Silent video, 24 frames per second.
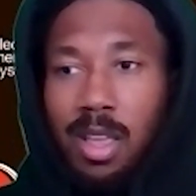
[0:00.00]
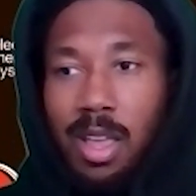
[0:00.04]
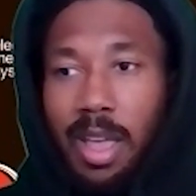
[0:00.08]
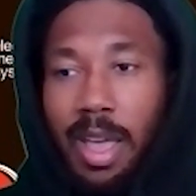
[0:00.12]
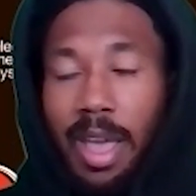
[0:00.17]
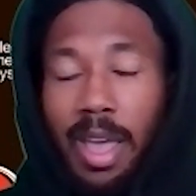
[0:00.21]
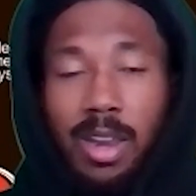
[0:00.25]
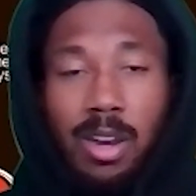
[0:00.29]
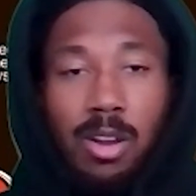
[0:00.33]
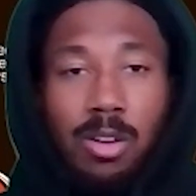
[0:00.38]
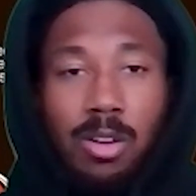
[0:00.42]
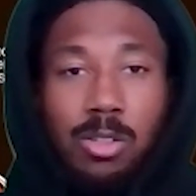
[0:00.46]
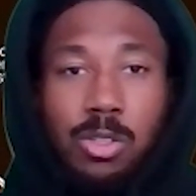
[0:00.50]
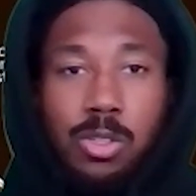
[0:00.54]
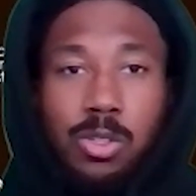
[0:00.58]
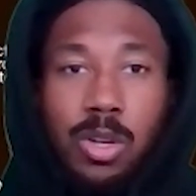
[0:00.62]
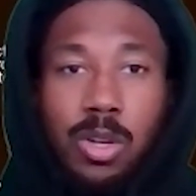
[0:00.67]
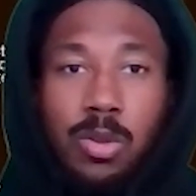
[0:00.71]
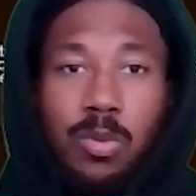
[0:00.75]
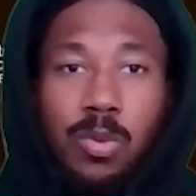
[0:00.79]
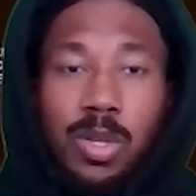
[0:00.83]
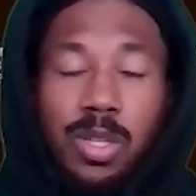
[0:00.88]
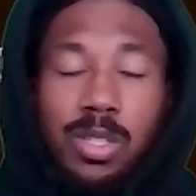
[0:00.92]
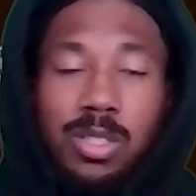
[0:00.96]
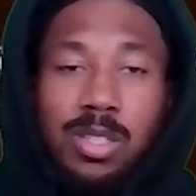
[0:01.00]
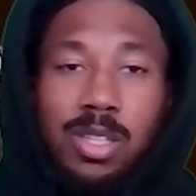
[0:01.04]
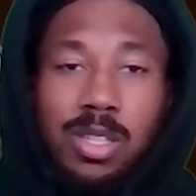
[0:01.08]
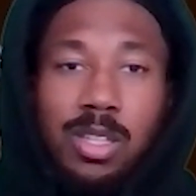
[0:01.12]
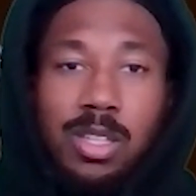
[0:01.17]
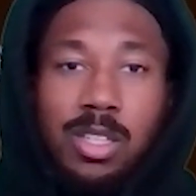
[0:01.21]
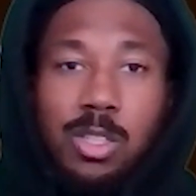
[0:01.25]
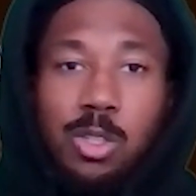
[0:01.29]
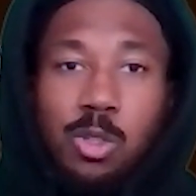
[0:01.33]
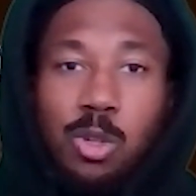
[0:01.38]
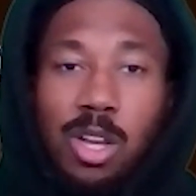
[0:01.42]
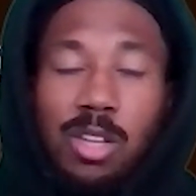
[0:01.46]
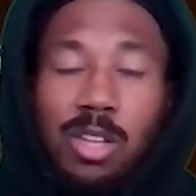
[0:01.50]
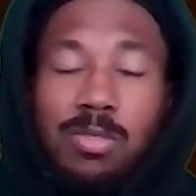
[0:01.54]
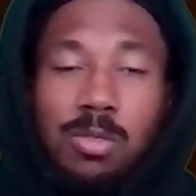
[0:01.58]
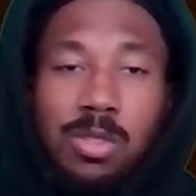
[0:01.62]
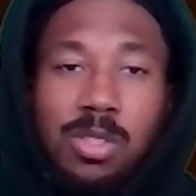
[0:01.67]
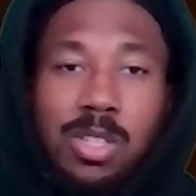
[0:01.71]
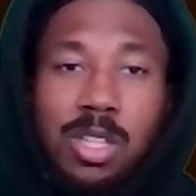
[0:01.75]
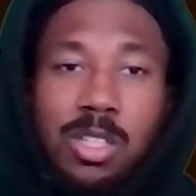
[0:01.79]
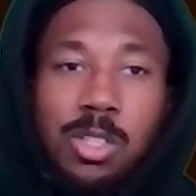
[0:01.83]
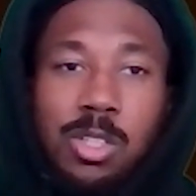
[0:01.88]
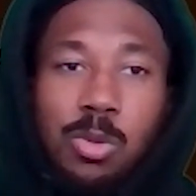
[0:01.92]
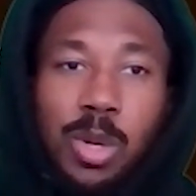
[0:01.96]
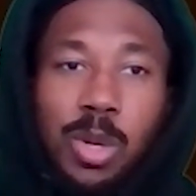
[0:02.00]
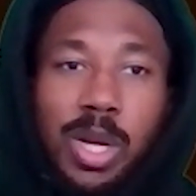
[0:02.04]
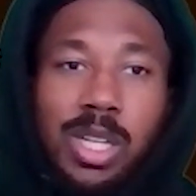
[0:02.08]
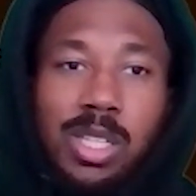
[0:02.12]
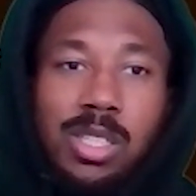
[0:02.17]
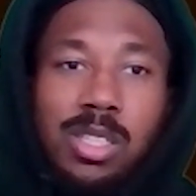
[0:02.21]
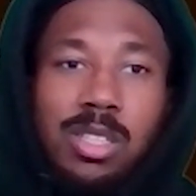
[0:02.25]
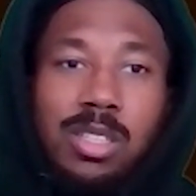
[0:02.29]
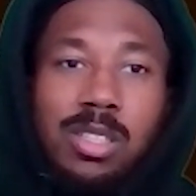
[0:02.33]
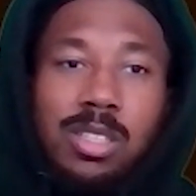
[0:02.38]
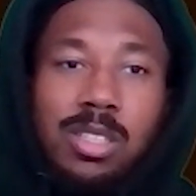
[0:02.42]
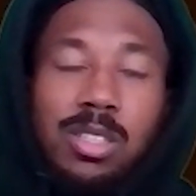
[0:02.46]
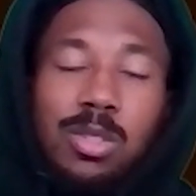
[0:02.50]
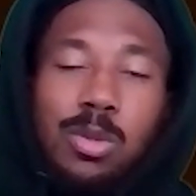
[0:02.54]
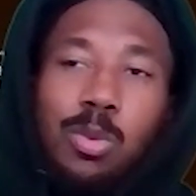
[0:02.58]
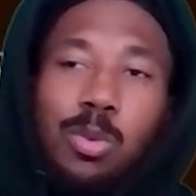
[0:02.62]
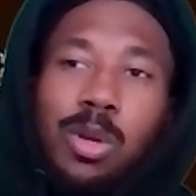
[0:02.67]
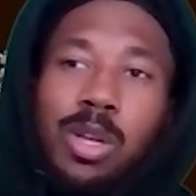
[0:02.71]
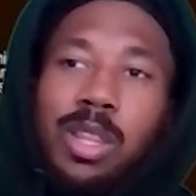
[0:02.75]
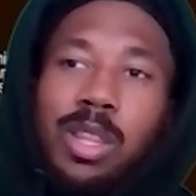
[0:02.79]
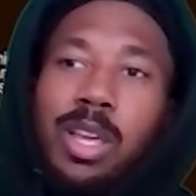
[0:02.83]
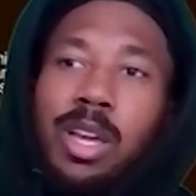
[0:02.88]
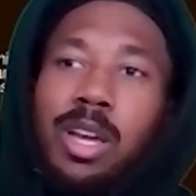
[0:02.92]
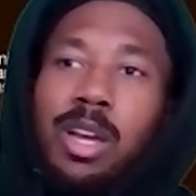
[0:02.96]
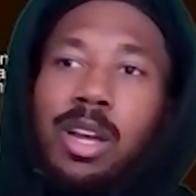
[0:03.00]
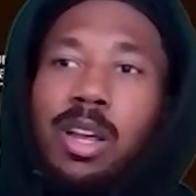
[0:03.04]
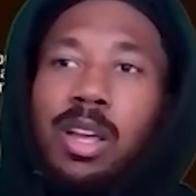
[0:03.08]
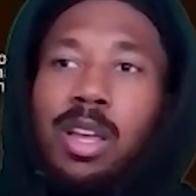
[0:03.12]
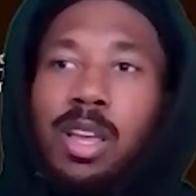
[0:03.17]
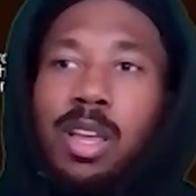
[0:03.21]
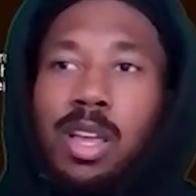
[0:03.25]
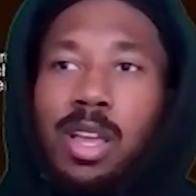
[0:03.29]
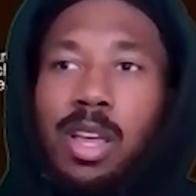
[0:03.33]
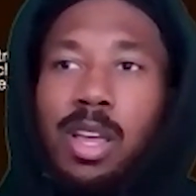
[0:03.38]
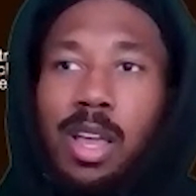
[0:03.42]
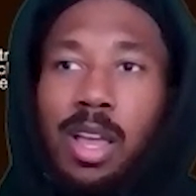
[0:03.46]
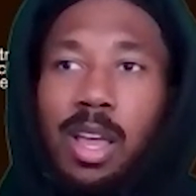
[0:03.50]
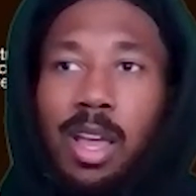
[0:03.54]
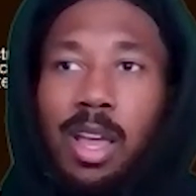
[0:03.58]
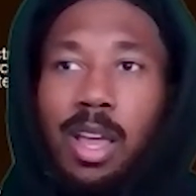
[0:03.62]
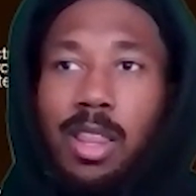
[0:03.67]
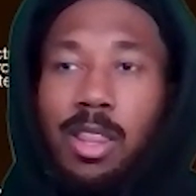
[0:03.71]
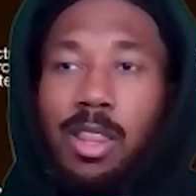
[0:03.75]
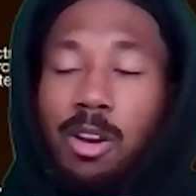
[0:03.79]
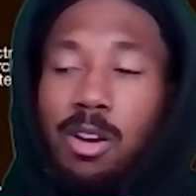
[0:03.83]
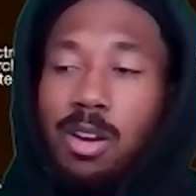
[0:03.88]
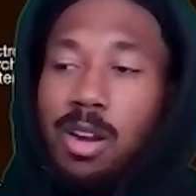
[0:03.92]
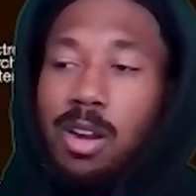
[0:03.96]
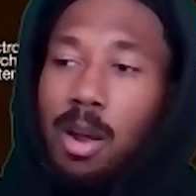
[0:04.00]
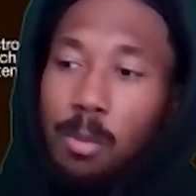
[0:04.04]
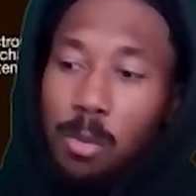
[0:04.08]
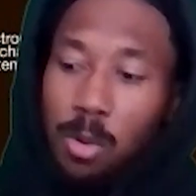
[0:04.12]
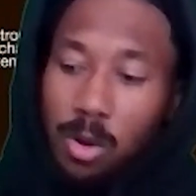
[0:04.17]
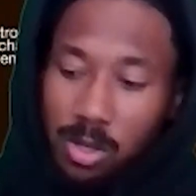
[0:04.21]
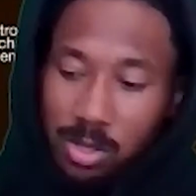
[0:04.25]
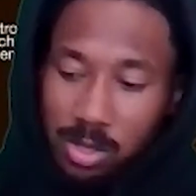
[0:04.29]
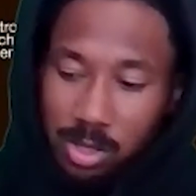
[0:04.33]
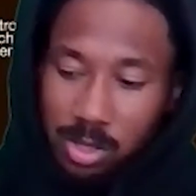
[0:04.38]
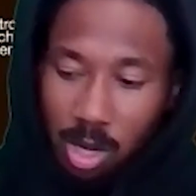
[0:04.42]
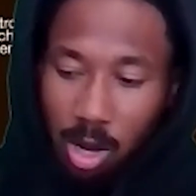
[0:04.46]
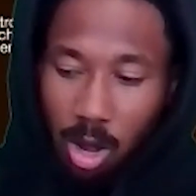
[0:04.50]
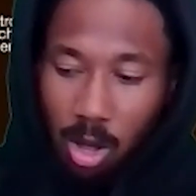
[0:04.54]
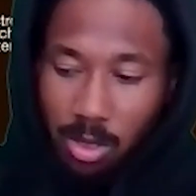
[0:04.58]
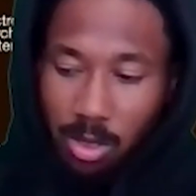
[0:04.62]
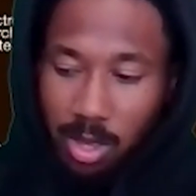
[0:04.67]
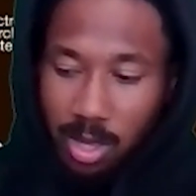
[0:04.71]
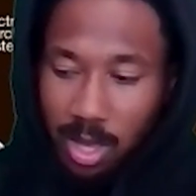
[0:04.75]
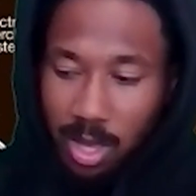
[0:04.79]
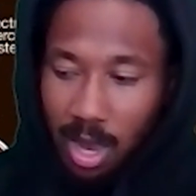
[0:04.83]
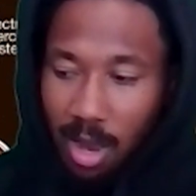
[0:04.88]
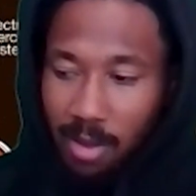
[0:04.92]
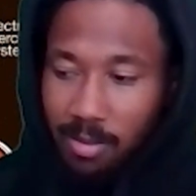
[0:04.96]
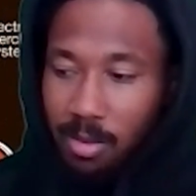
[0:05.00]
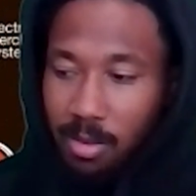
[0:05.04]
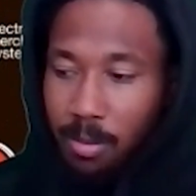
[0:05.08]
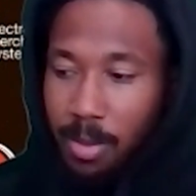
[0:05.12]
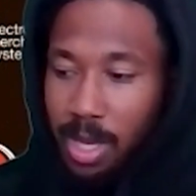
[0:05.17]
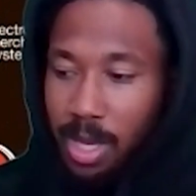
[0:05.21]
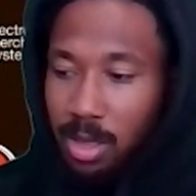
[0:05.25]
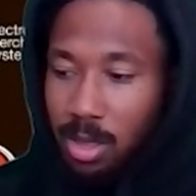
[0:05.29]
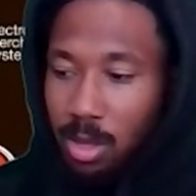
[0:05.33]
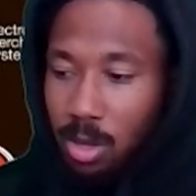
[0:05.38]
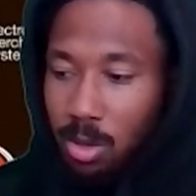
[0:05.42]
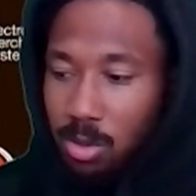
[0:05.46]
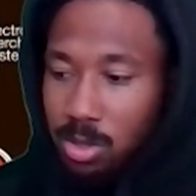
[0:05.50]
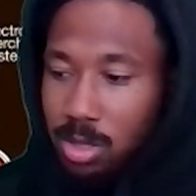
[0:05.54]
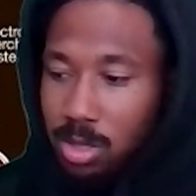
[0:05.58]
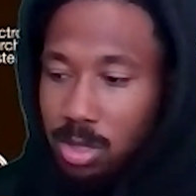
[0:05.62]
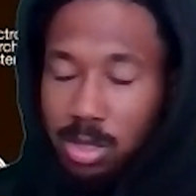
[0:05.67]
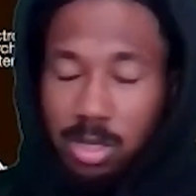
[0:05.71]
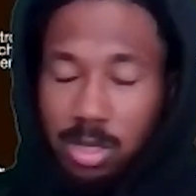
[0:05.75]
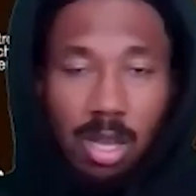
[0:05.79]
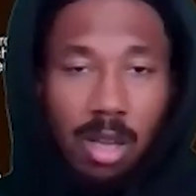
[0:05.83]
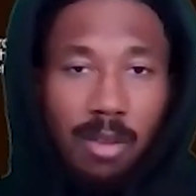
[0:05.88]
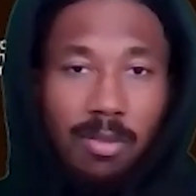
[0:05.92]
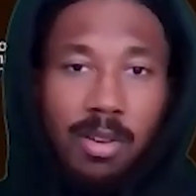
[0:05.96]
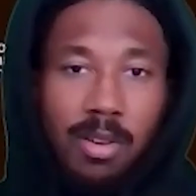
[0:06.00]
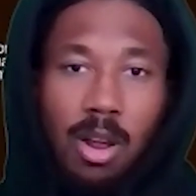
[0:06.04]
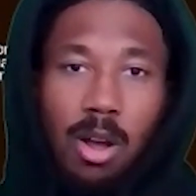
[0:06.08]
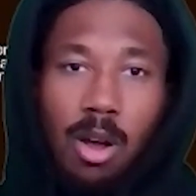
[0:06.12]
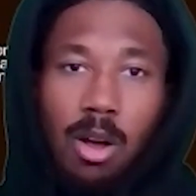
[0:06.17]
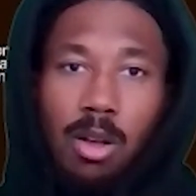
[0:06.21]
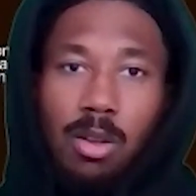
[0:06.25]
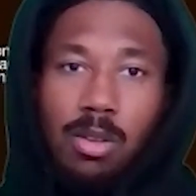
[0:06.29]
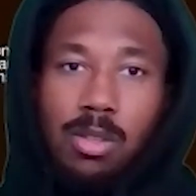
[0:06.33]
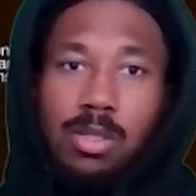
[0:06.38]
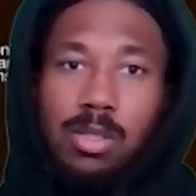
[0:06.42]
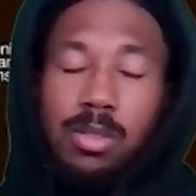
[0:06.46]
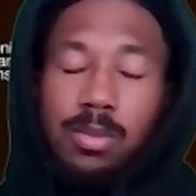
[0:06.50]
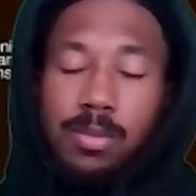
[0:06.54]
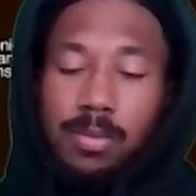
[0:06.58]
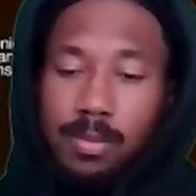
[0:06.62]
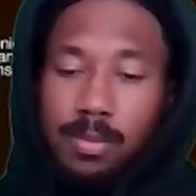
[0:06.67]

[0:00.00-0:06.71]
And those strenuous and stressful situations where their number is called and they have to make those tough calls,